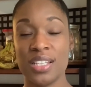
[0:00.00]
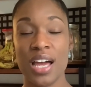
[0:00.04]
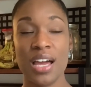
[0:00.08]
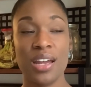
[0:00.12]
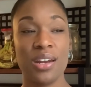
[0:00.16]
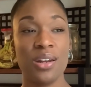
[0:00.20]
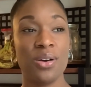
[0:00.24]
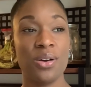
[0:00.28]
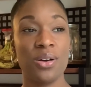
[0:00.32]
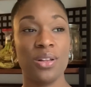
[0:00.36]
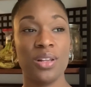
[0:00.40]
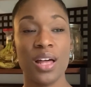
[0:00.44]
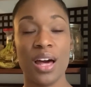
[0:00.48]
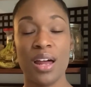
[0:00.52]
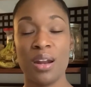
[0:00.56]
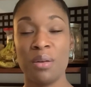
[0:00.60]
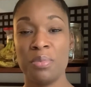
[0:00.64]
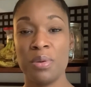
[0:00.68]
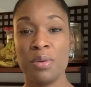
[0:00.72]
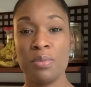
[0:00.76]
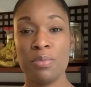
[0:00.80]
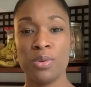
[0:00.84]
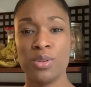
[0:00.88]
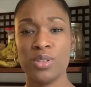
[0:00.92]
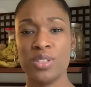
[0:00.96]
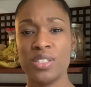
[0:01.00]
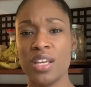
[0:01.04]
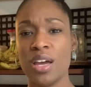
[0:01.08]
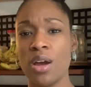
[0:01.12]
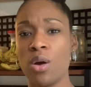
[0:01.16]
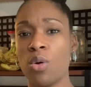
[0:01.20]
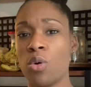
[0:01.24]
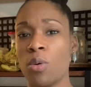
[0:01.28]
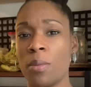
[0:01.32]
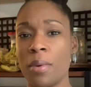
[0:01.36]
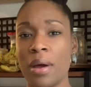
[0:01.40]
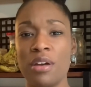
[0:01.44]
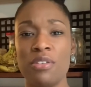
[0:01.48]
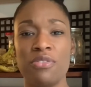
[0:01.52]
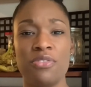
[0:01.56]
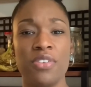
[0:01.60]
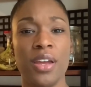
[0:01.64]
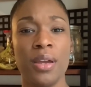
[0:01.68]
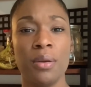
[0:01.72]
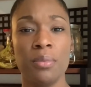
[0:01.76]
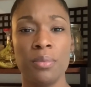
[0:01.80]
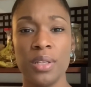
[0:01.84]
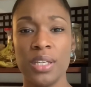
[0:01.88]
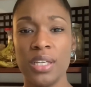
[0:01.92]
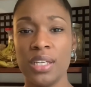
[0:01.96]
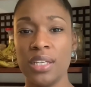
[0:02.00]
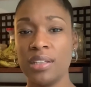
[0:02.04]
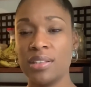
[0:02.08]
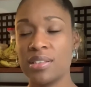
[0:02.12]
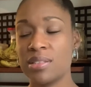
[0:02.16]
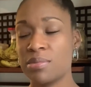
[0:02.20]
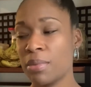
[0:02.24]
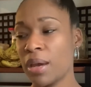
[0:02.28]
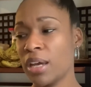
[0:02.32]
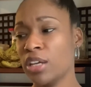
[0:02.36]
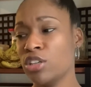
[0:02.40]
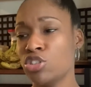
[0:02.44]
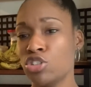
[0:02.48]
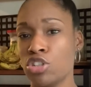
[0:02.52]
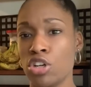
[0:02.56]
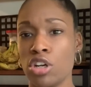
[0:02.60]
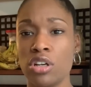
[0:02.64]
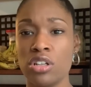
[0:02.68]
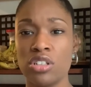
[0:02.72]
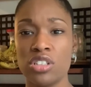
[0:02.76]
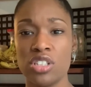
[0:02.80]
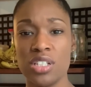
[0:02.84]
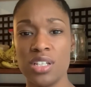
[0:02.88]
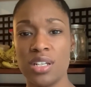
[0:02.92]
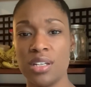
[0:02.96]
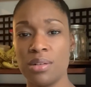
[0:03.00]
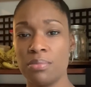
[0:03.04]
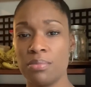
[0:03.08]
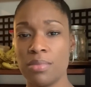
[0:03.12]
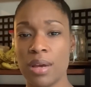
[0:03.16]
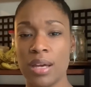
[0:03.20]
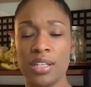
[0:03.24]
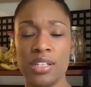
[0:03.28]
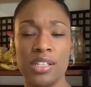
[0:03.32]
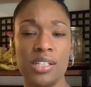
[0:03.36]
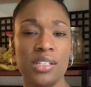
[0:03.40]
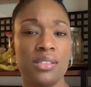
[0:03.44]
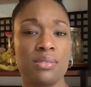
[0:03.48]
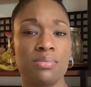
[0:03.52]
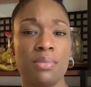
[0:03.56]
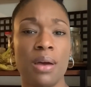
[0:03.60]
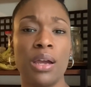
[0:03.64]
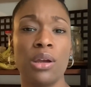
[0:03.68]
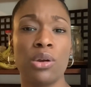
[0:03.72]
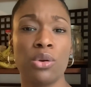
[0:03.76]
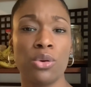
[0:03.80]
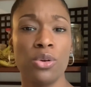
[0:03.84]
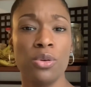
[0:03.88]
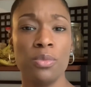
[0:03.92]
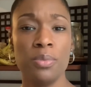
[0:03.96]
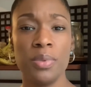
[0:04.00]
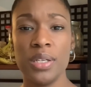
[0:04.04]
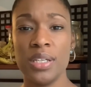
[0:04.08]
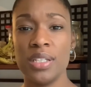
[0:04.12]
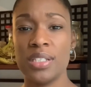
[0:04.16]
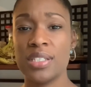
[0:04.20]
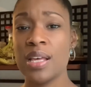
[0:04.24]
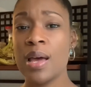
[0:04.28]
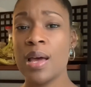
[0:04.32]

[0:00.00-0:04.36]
I know a lot of people say, oh, my family eats, my church eats, my group eats